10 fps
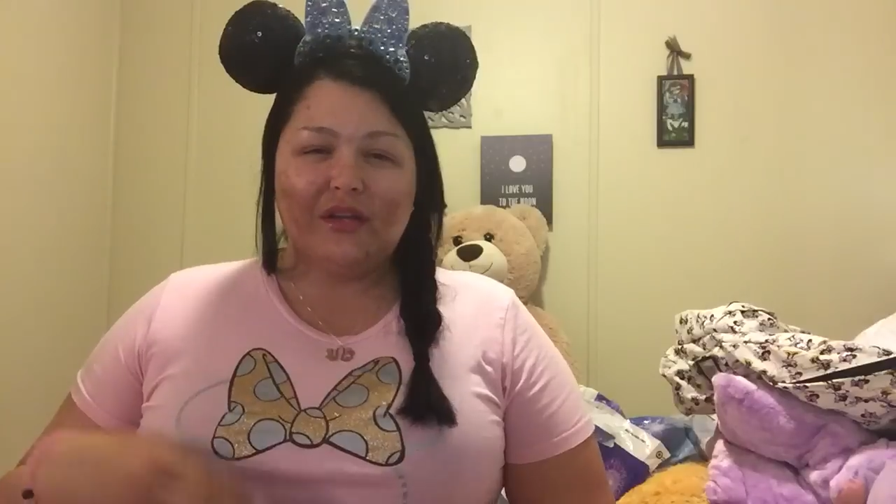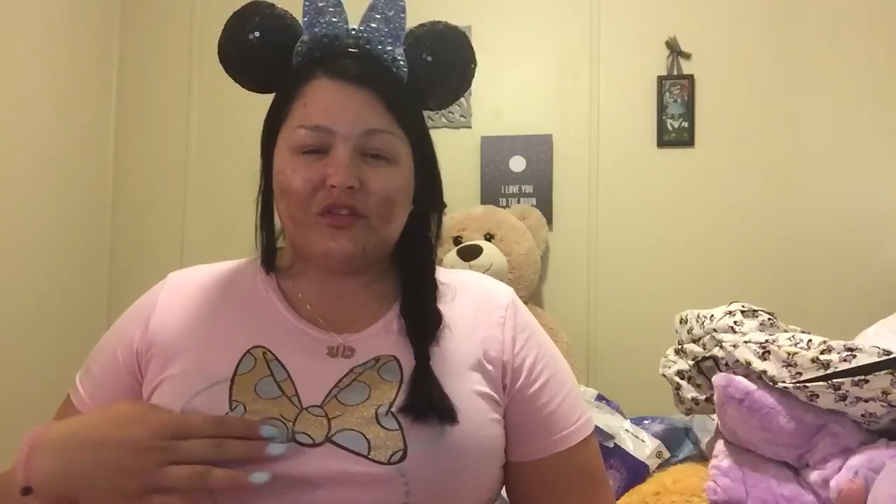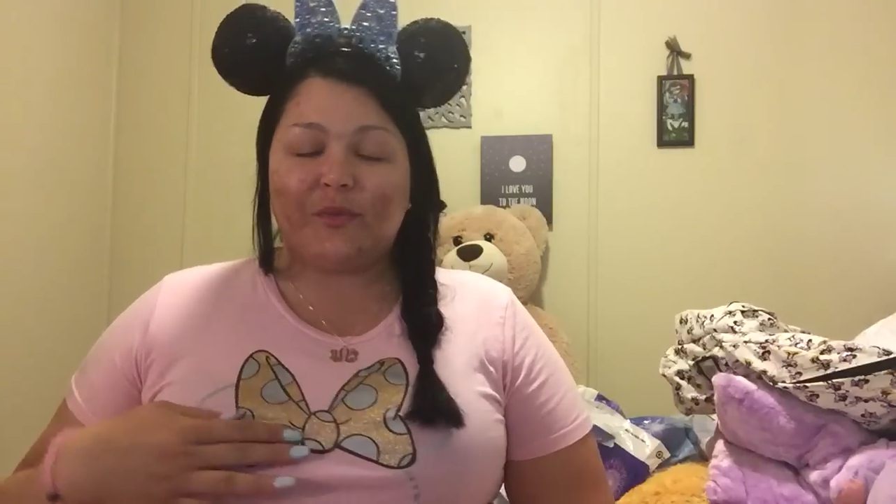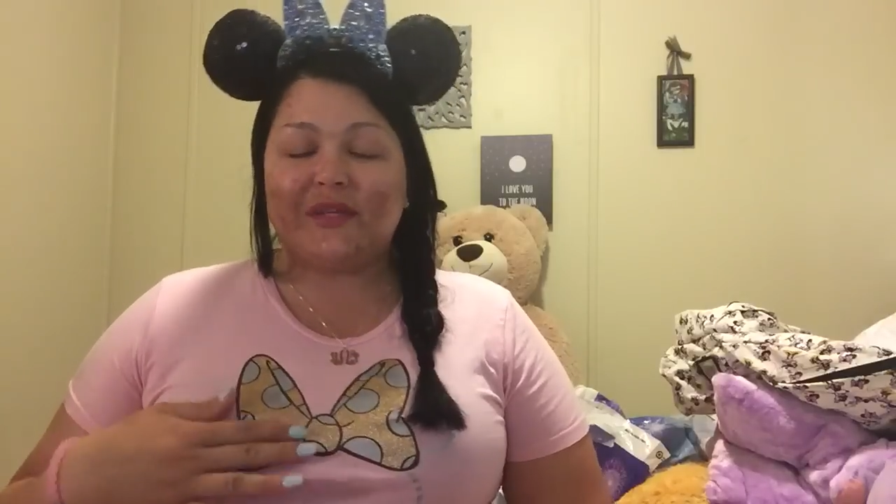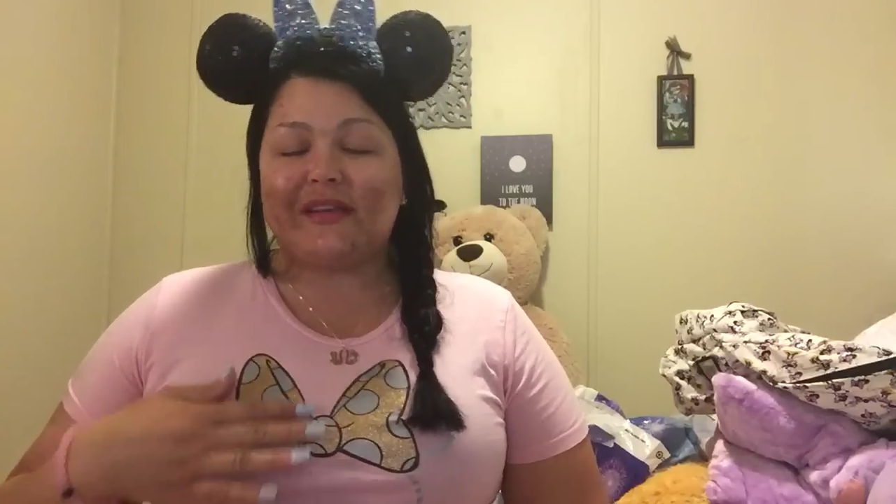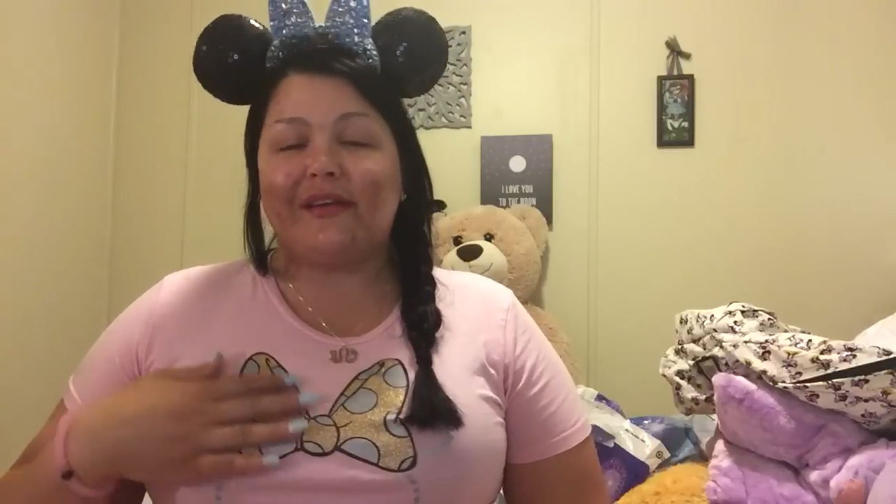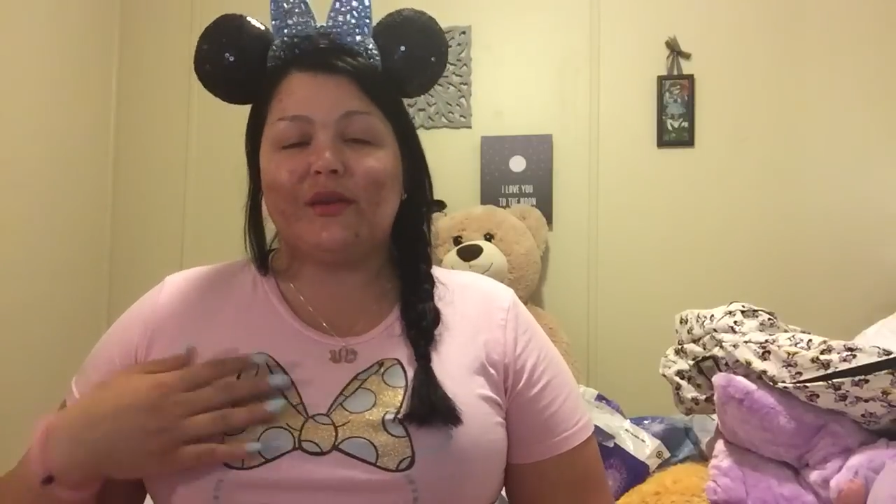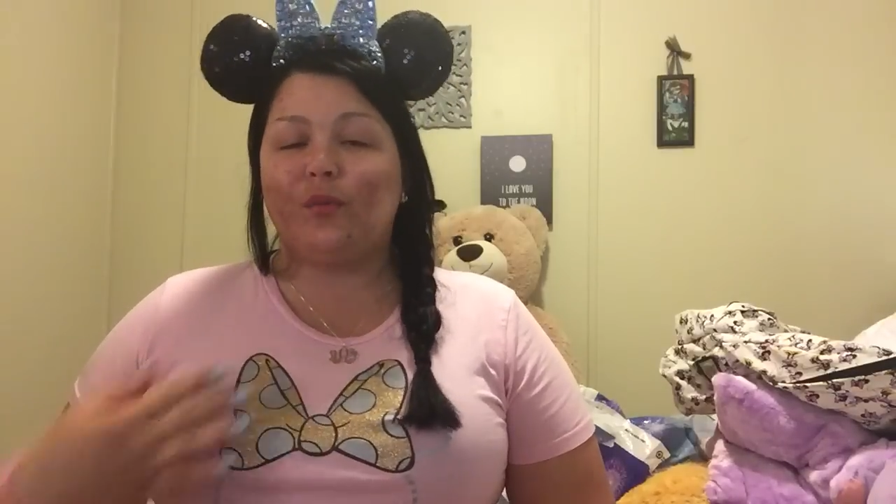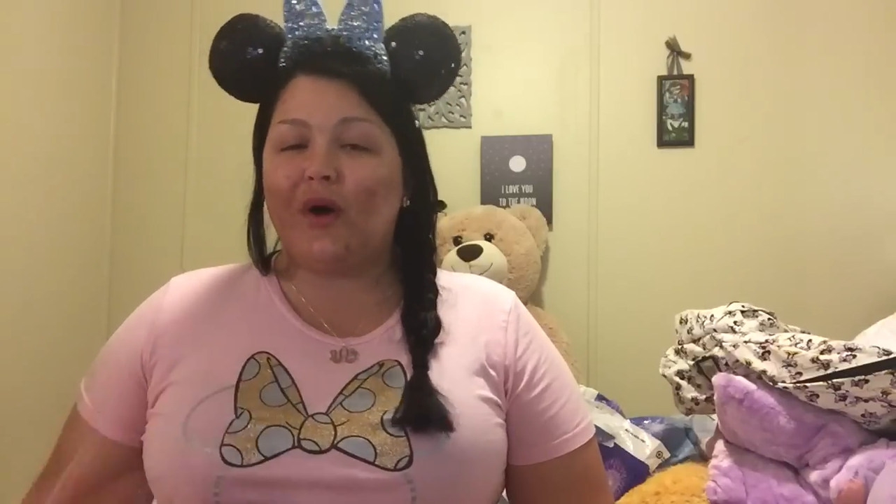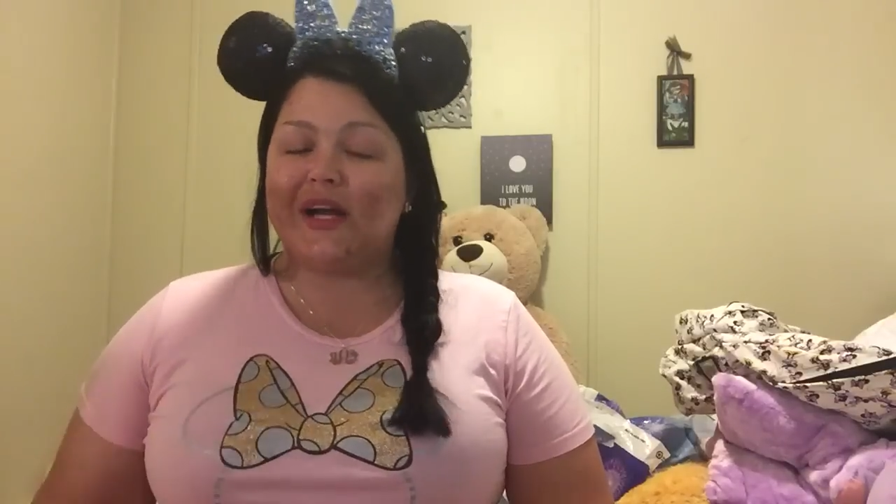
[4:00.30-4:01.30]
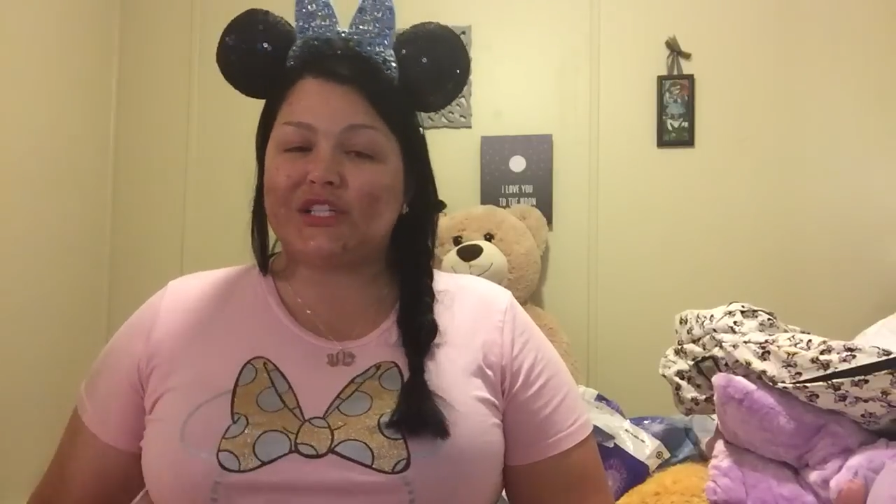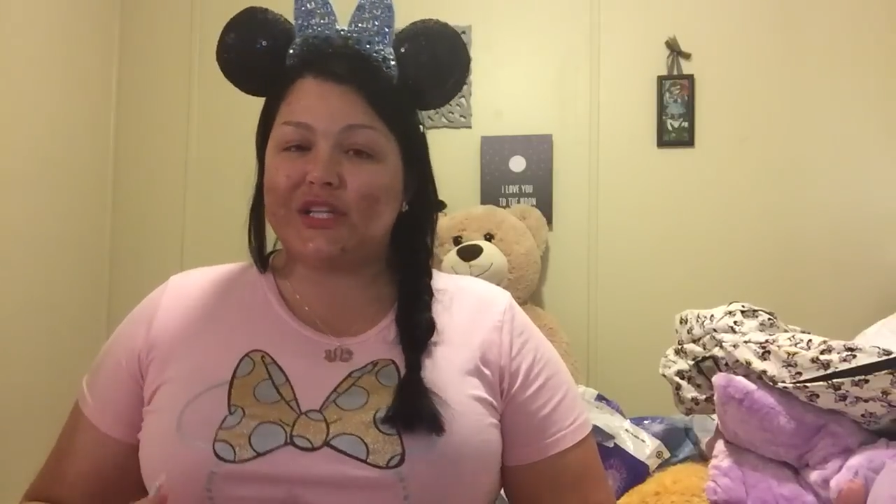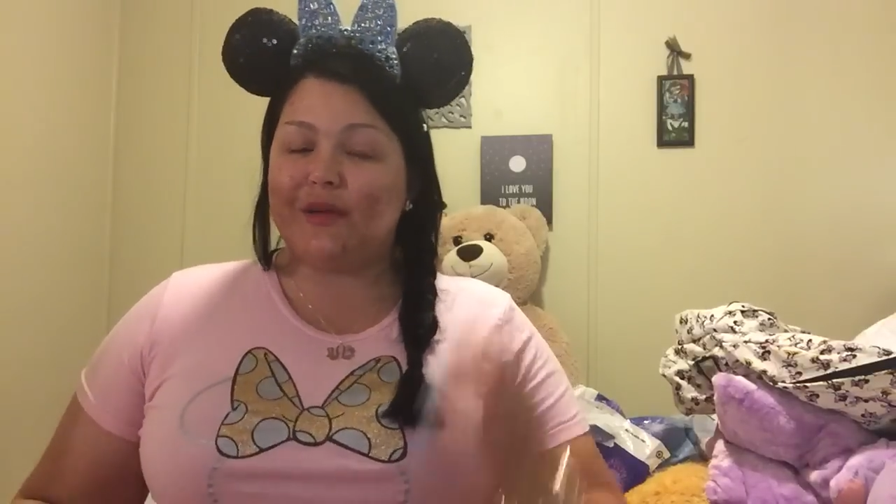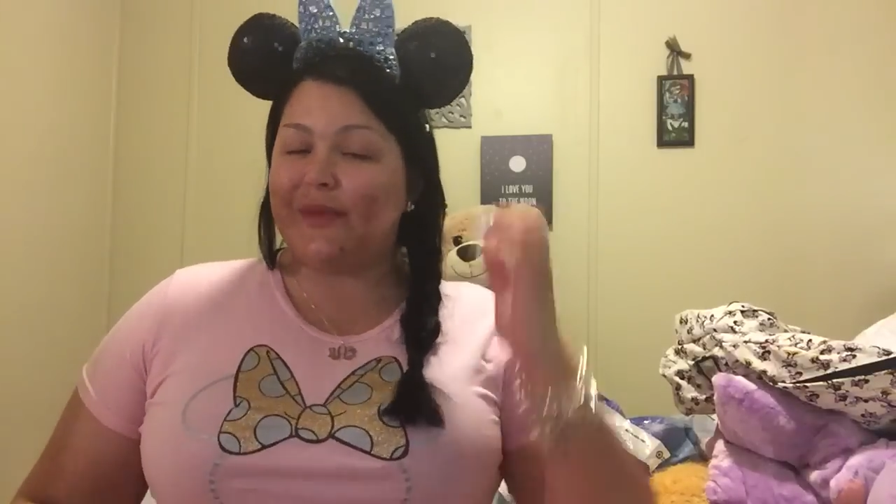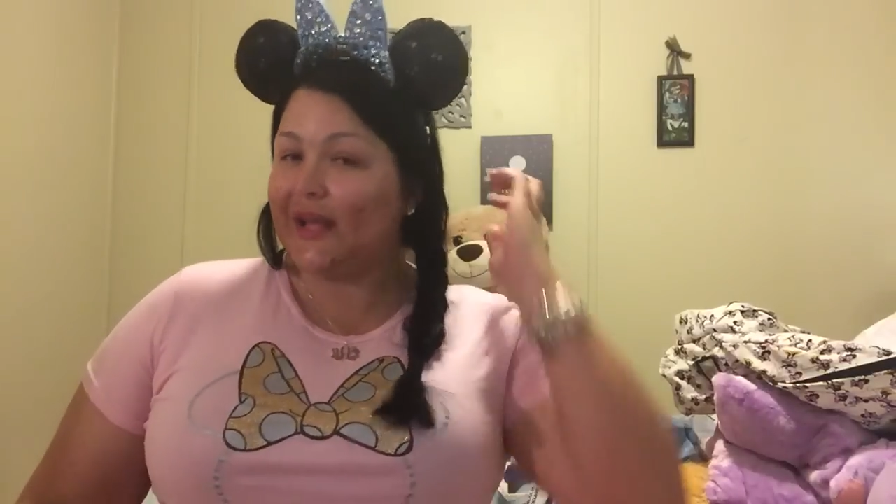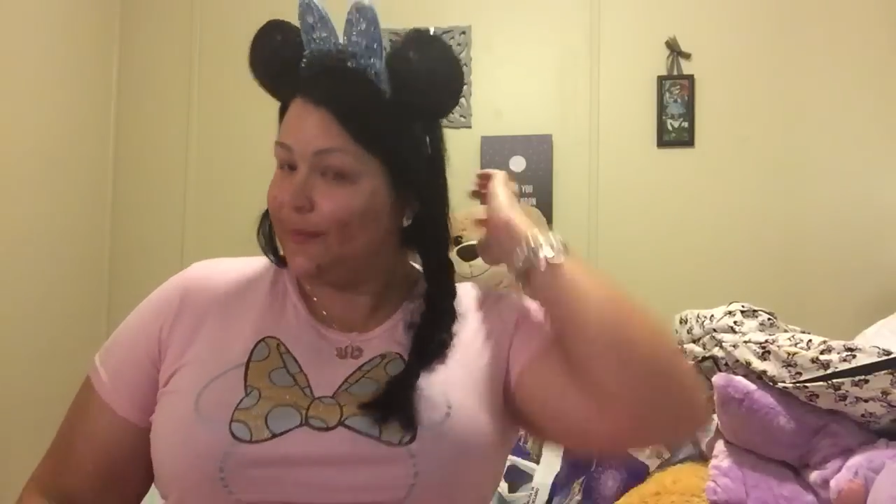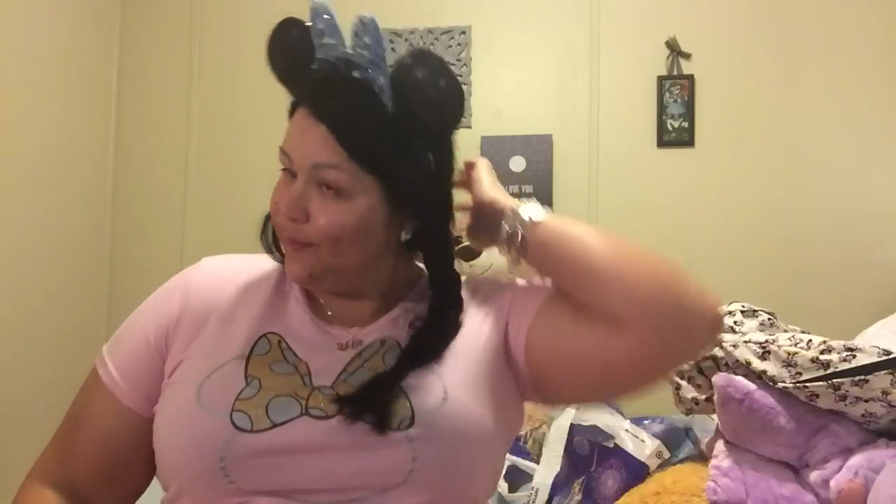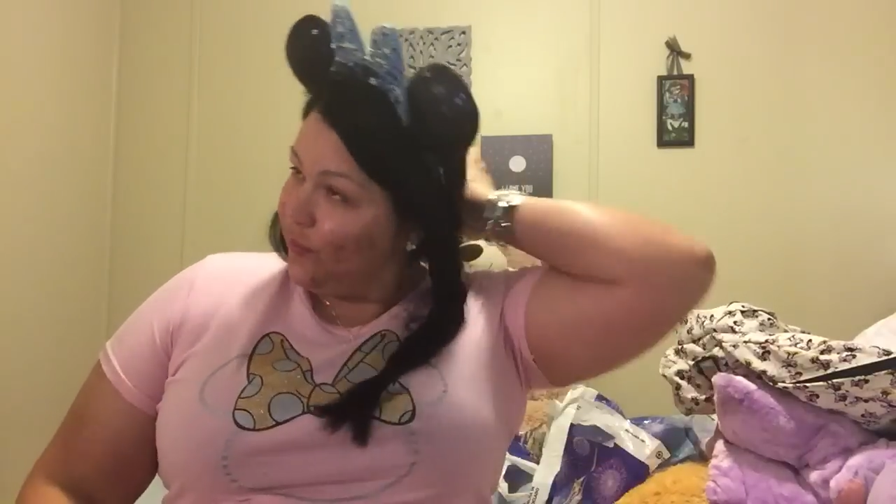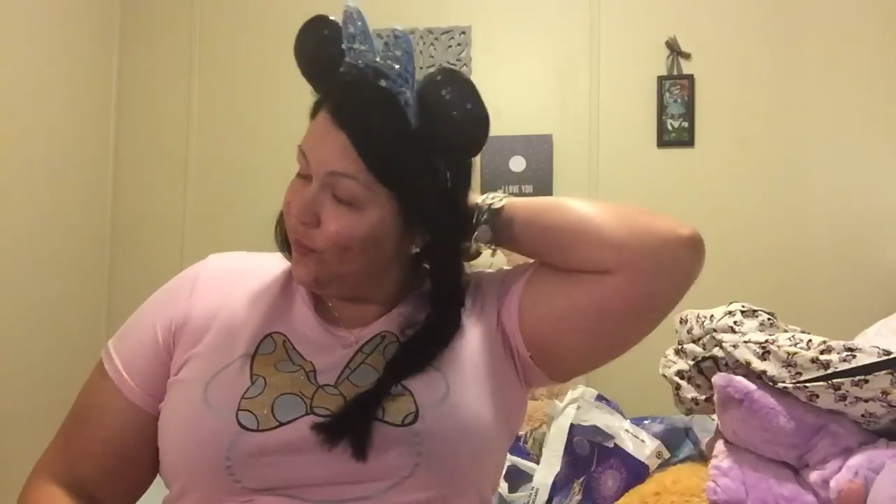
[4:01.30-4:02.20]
just because I already washed them, and I